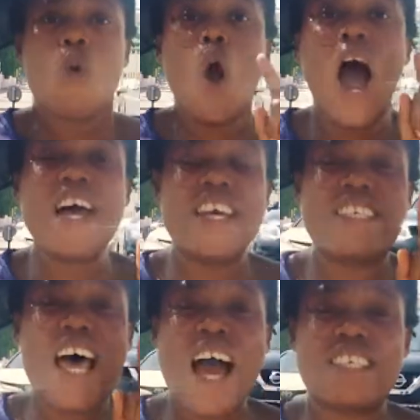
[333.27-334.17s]
God
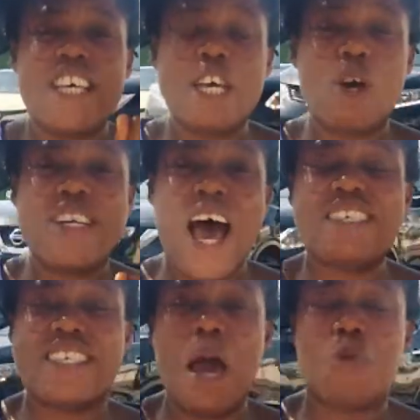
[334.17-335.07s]
is asking you that
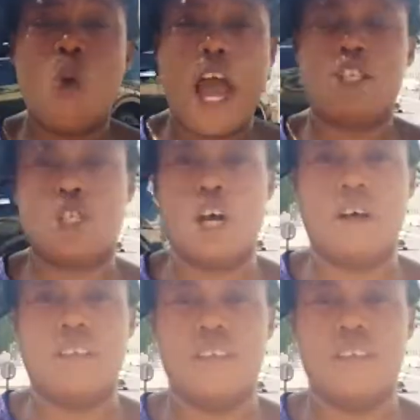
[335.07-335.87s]
same question.